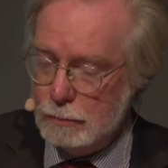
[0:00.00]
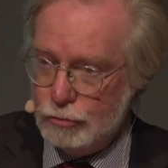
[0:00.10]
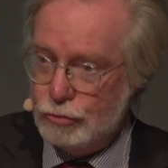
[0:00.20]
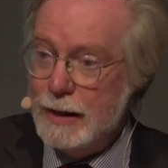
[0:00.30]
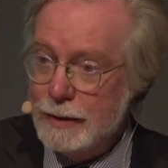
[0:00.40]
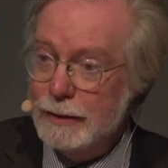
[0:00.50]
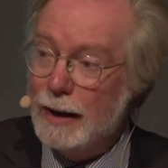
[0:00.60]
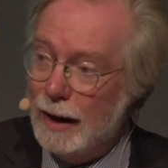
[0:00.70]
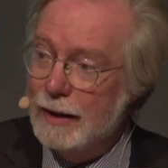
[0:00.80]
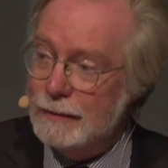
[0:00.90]
trend,
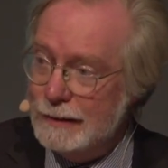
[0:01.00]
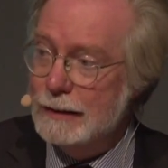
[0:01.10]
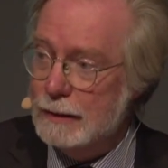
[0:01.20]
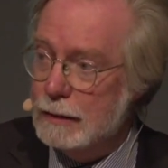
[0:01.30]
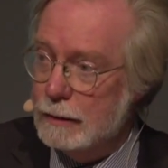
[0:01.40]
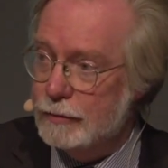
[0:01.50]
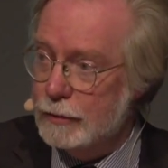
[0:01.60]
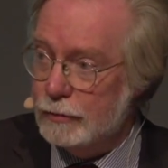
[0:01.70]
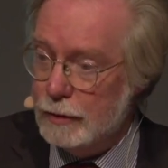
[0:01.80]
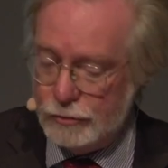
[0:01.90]
I think of it
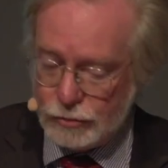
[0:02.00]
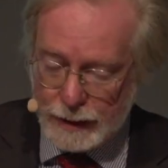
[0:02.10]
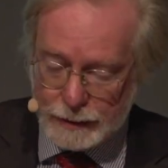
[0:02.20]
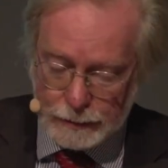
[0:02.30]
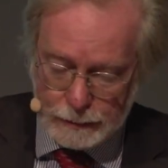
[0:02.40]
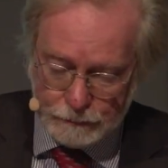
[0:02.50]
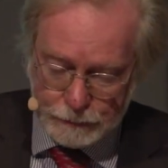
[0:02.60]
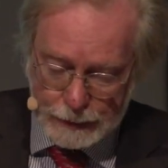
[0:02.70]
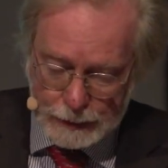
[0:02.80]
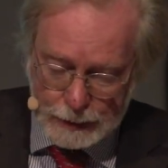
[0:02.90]
as a trend,
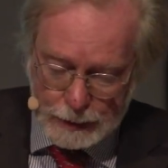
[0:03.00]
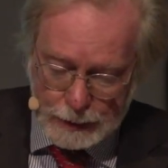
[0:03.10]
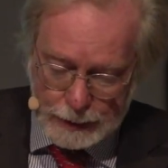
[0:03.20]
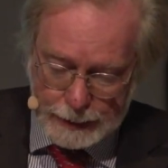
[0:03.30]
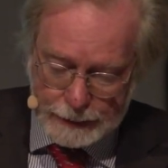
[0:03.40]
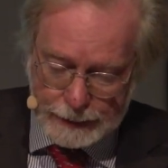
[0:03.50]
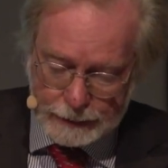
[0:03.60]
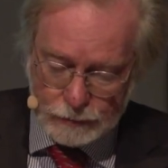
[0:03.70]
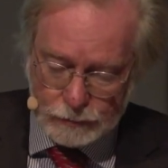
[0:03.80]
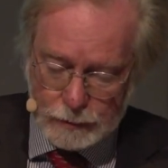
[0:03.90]
and that
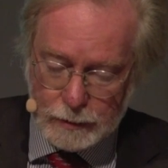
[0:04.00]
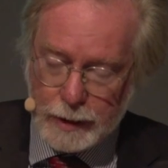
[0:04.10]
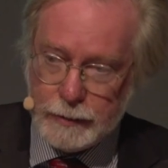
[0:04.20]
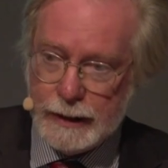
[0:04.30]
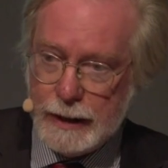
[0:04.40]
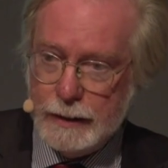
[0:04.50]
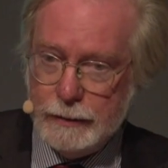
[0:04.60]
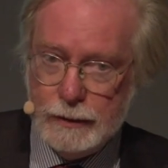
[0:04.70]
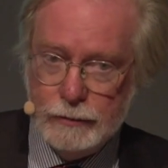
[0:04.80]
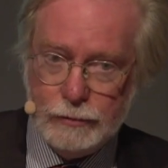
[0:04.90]
is the growing
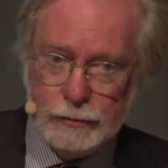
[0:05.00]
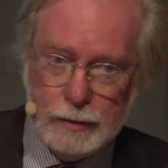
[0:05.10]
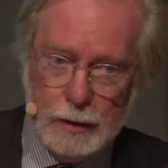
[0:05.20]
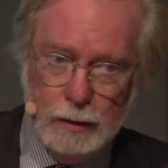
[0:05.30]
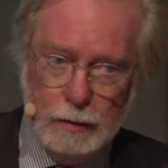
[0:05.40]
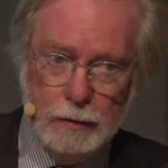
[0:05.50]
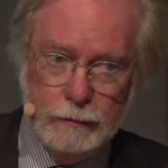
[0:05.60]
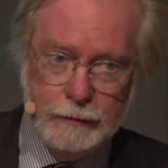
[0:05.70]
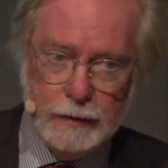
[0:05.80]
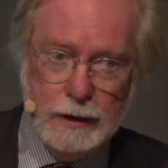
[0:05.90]
areas
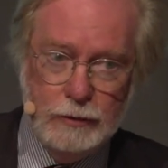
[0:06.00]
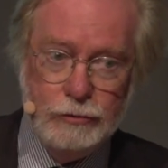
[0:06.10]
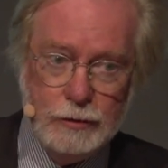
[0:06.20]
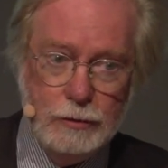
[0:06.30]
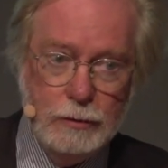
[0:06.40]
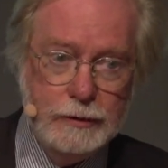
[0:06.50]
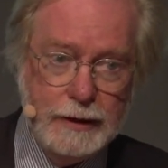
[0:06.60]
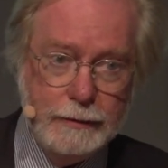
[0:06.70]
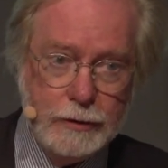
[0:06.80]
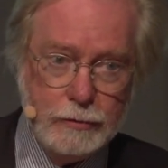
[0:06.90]
of insecure
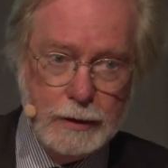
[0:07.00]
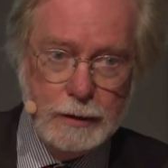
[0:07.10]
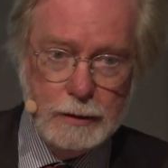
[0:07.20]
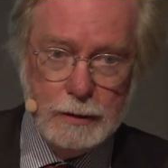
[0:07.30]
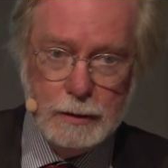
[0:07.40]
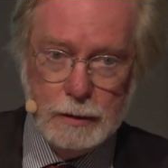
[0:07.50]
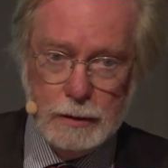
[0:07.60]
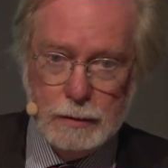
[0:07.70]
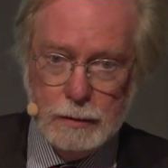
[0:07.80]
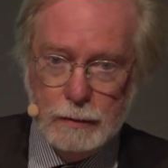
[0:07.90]
territory,
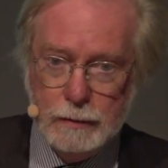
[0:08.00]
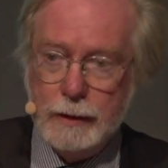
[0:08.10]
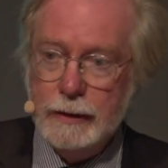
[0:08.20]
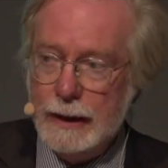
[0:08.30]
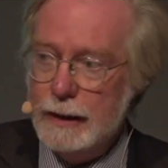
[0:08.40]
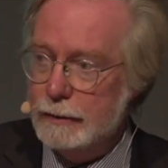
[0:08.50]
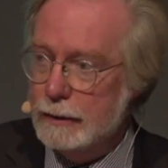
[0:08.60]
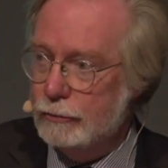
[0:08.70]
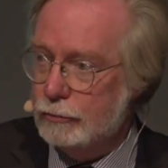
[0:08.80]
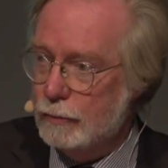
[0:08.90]
growing
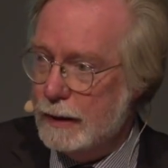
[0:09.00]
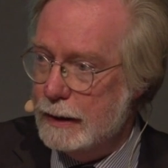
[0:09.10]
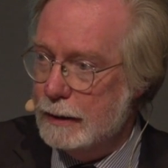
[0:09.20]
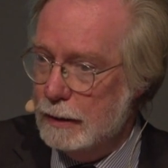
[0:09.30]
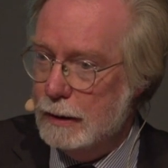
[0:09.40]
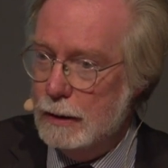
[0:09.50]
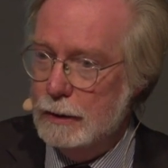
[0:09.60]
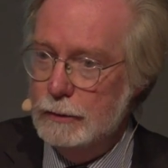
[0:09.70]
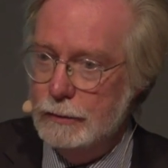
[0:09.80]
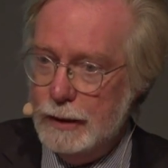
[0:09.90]
areas where
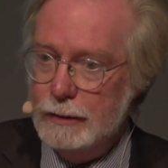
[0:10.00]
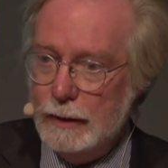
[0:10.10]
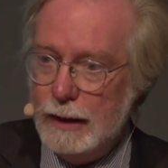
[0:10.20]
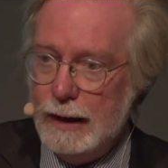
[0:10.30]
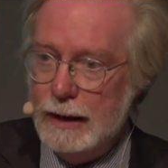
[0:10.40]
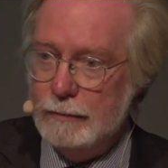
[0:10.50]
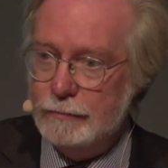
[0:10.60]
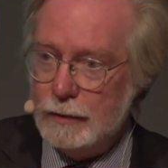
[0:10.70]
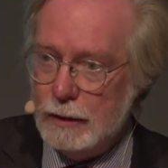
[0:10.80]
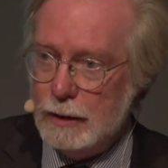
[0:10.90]
you don't
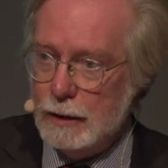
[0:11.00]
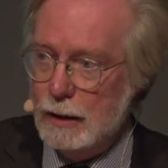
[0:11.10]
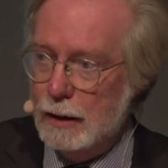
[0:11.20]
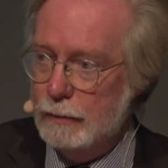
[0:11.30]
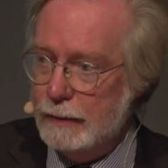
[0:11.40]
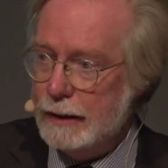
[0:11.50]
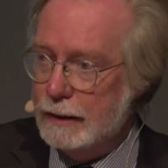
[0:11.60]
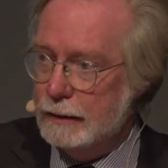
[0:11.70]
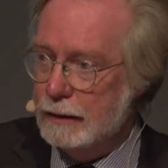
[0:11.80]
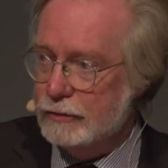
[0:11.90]
have a
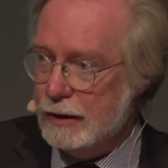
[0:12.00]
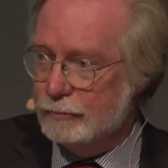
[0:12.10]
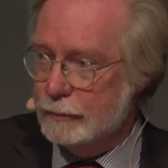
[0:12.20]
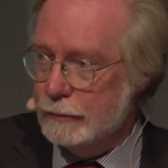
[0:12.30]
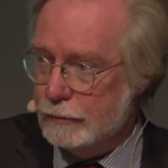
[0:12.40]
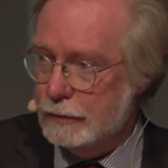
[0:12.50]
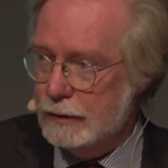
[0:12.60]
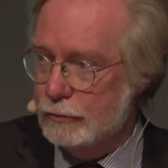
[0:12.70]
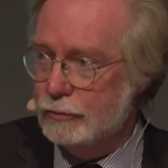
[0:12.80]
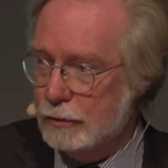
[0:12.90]
recognized government
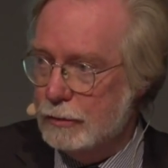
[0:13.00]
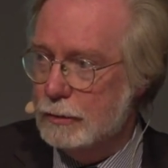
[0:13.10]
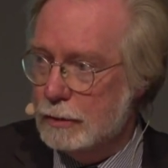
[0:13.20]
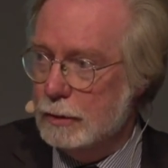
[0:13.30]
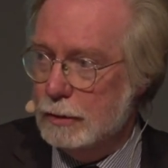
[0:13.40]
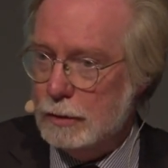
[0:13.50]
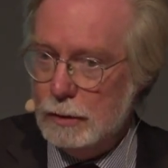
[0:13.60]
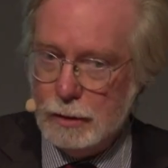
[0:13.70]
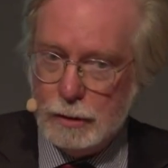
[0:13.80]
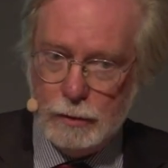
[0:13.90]
in secure
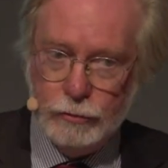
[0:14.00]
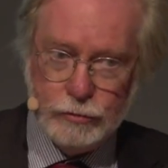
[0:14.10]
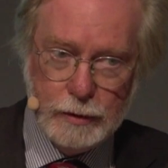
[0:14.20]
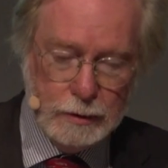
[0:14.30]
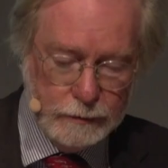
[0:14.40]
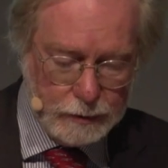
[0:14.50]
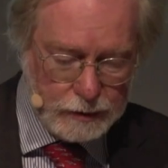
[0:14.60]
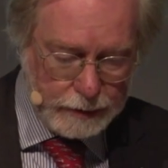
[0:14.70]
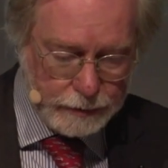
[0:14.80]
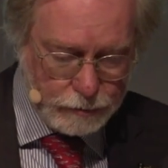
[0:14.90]
control of the
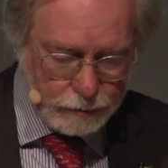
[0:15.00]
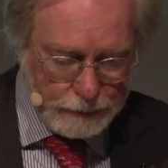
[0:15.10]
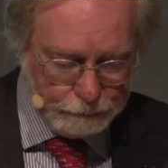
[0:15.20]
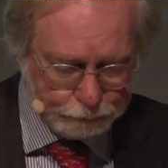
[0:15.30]
territory.